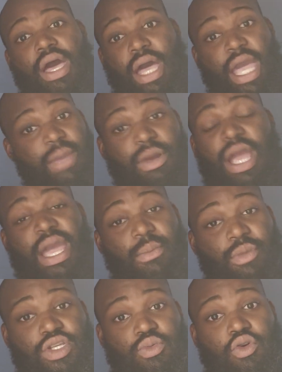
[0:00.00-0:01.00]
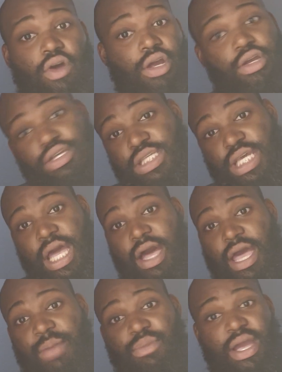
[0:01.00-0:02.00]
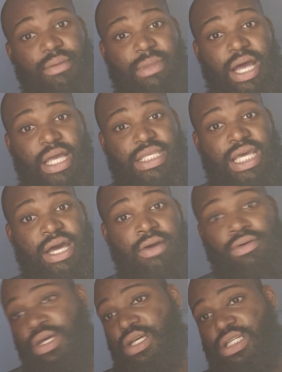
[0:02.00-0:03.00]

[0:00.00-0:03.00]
Abraham was a warrior. You see how Abraham got down.